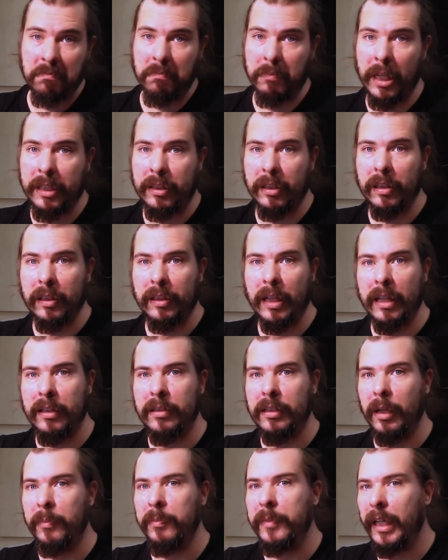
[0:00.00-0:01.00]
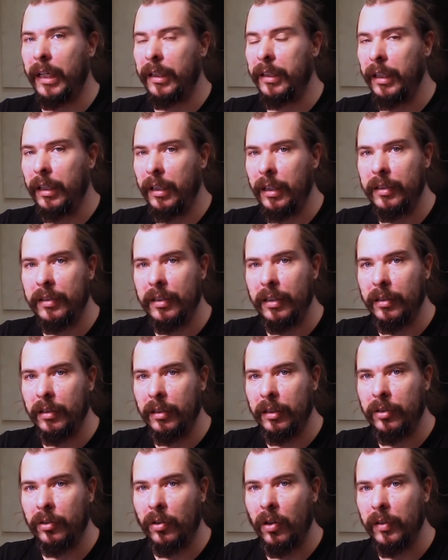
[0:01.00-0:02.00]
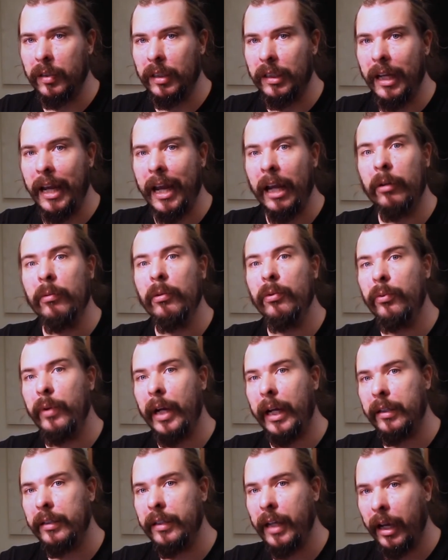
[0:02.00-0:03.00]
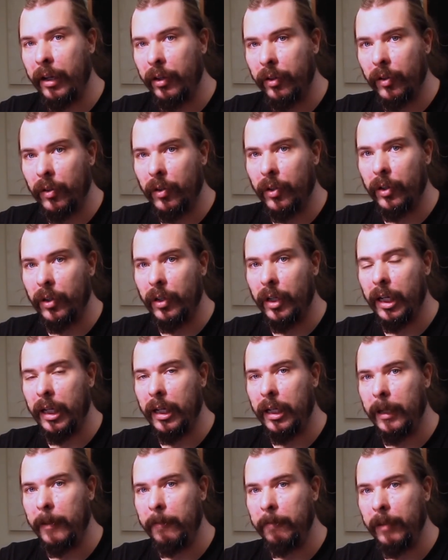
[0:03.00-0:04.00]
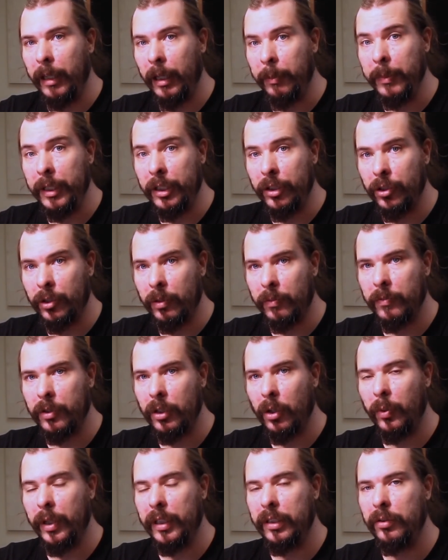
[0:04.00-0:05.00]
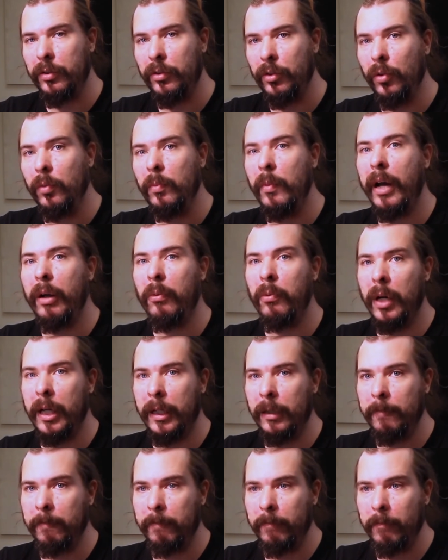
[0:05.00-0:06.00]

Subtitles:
basically that same technique. It's called an equirectangular image. So it's 2 by 1.